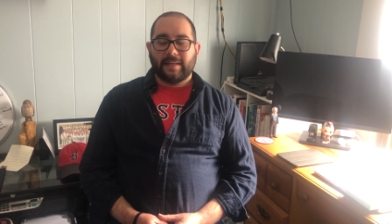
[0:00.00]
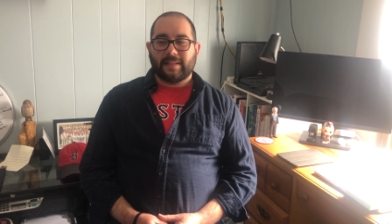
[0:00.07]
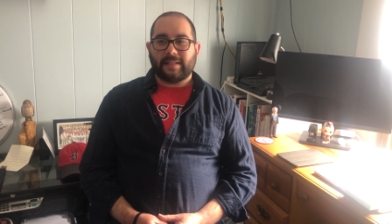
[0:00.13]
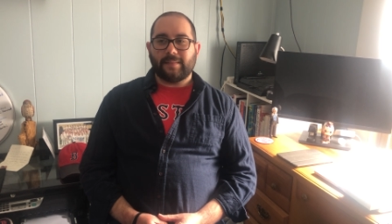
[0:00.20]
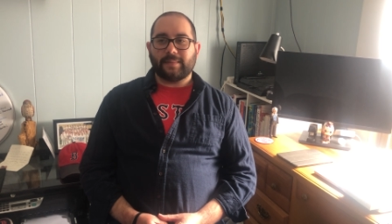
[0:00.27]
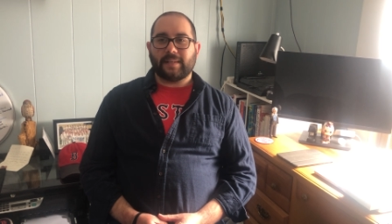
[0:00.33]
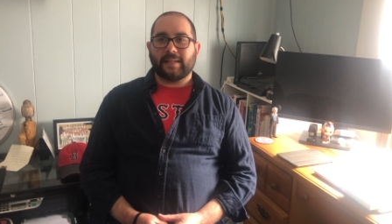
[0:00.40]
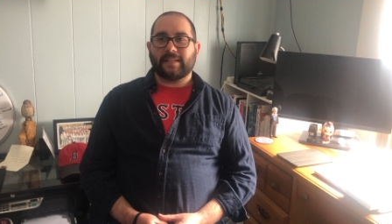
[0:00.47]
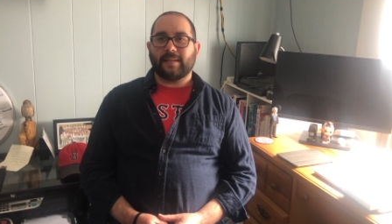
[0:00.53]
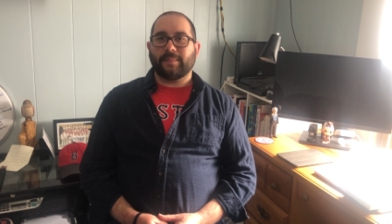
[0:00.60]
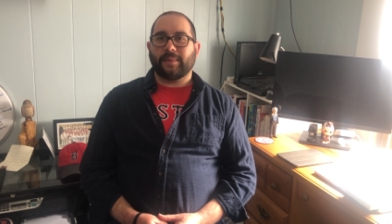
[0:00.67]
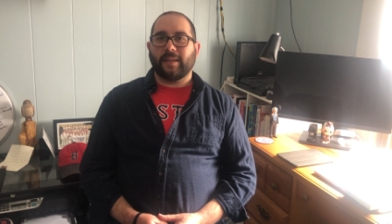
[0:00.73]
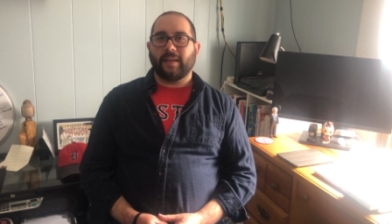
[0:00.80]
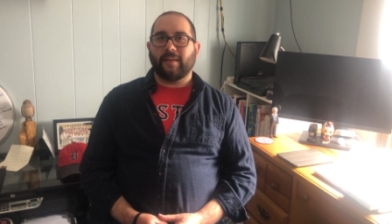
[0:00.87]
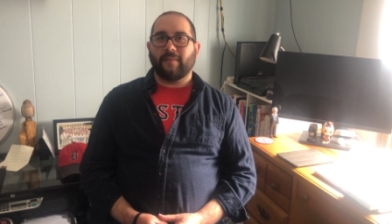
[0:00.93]
Seems like
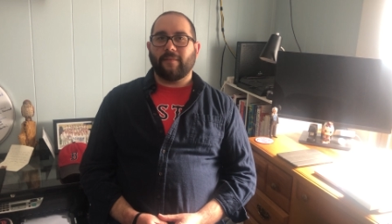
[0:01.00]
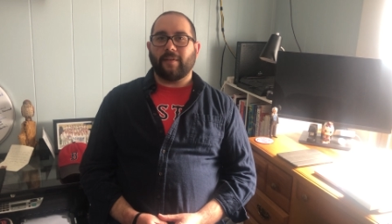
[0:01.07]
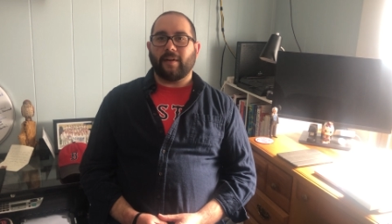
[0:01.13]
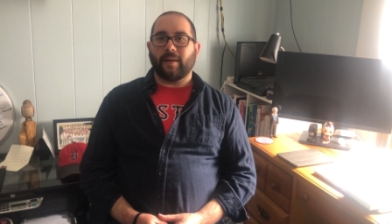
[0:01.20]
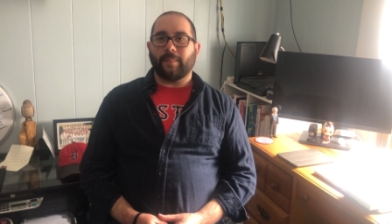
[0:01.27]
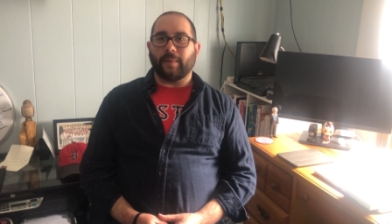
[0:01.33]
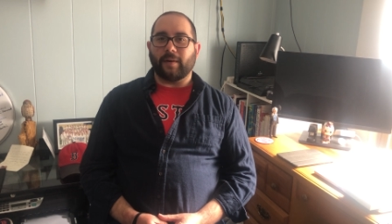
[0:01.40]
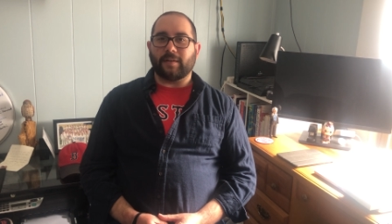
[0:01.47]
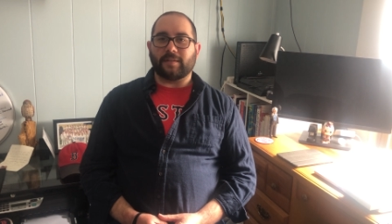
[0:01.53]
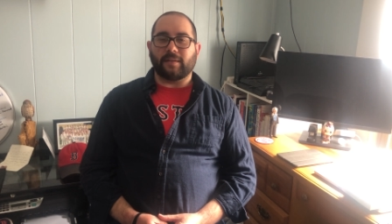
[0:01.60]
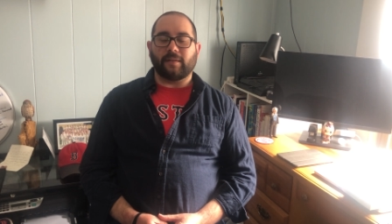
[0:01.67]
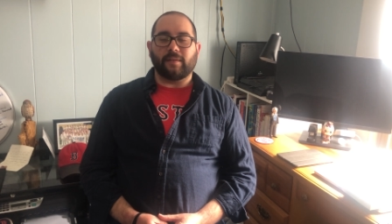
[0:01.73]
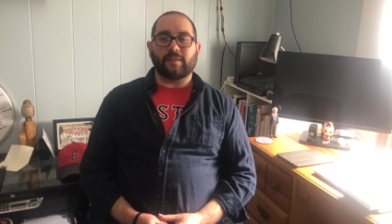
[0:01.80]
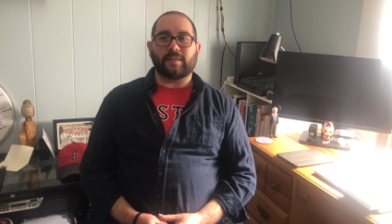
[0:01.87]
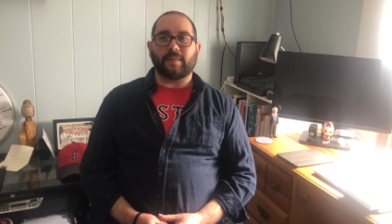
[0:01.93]
something very
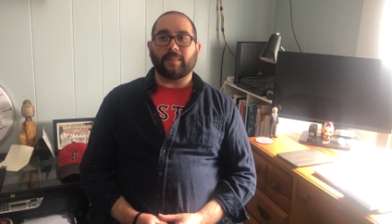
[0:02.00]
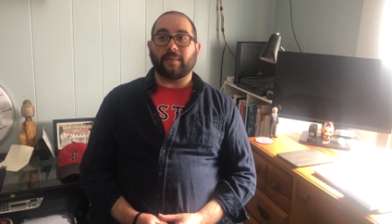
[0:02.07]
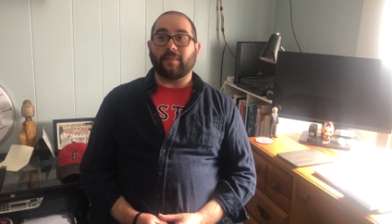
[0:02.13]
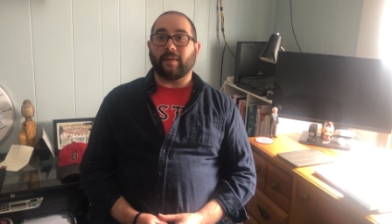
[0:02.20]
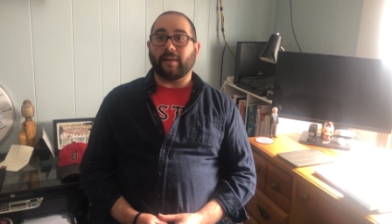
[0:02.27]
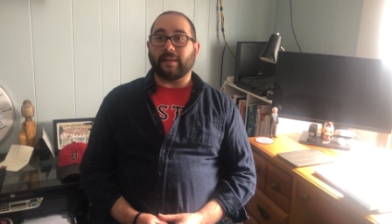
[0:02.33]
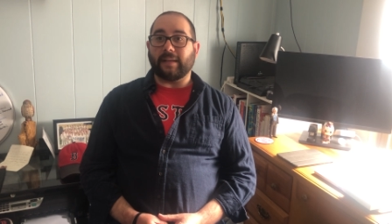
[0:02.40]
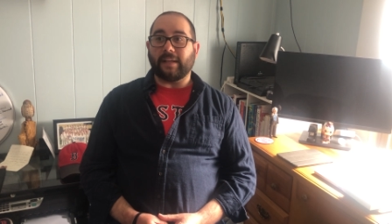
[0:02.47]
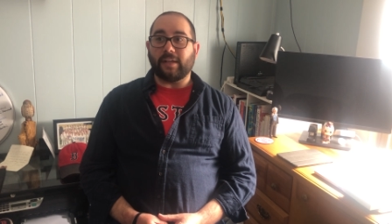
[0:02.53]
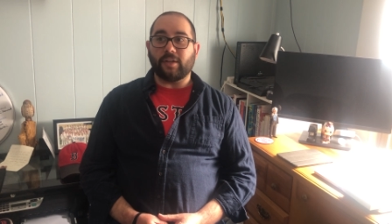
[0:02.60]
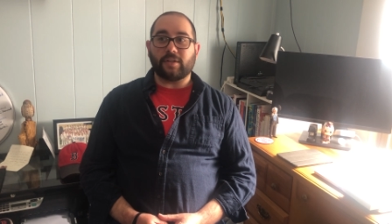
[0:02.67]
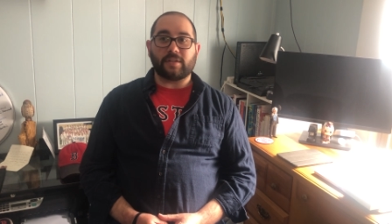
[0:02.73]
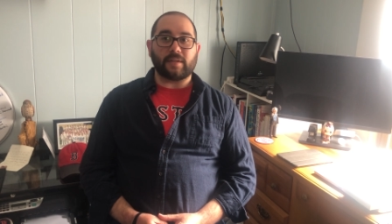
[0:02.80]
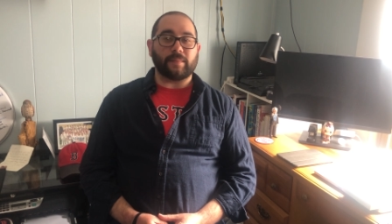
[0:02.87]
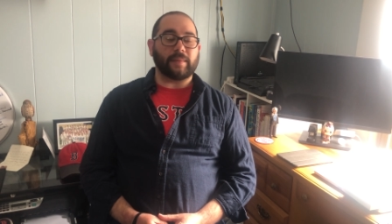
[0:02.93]
personal, something very
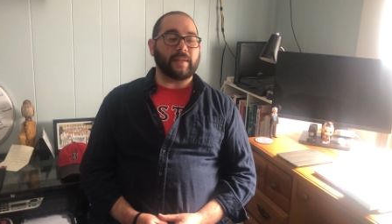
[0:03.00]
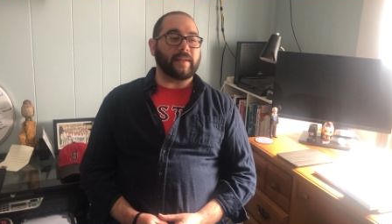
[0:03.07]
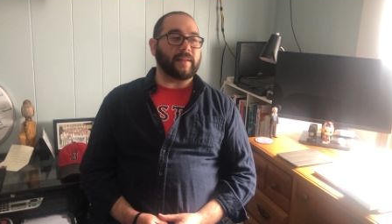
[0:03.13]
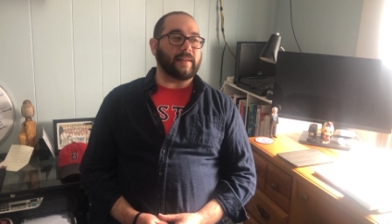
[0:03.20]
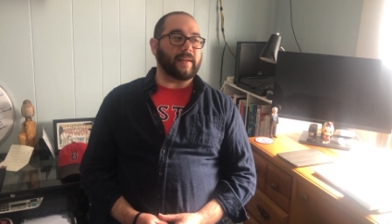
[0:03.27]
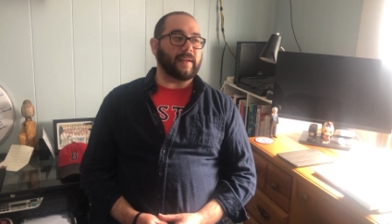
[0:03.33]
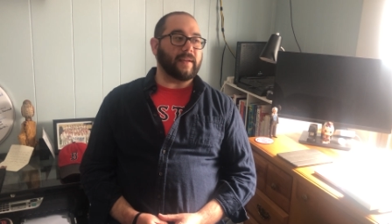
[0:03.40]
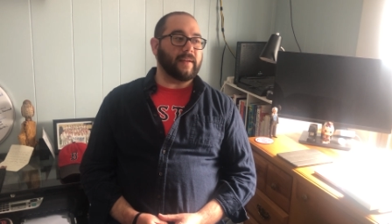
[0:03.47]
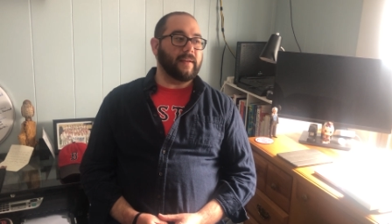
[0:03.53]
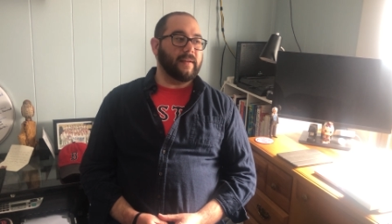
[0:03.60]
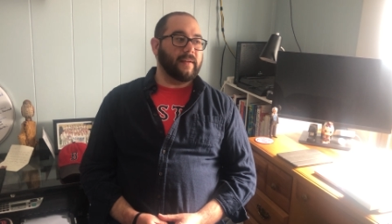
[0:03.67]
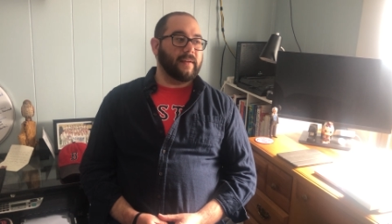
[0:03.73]
niche, something like